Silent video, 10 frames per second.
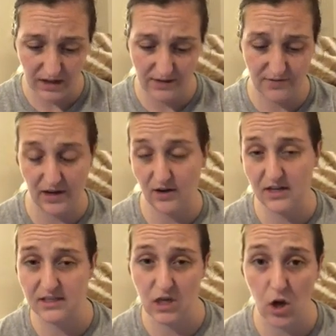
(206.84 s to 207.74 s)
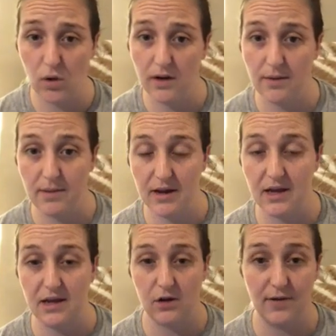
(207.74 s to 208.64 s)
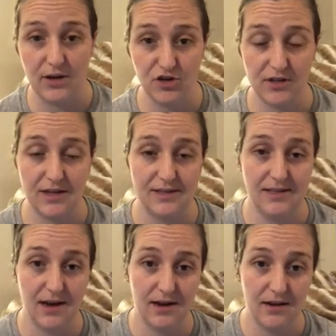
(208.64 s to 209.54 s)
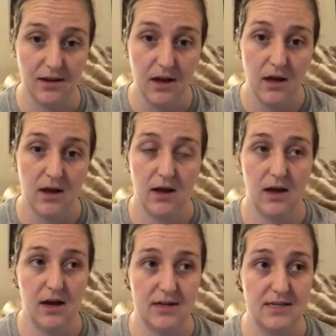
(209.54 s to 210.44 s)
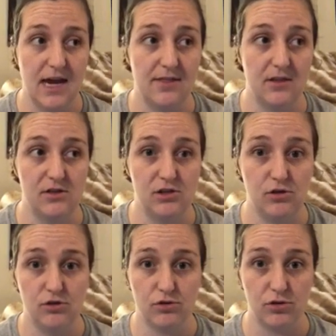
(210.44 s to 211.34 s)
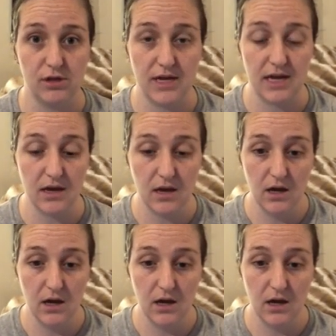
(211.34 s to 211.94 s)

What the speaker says: if there is no immediate intervention that is done, death is usually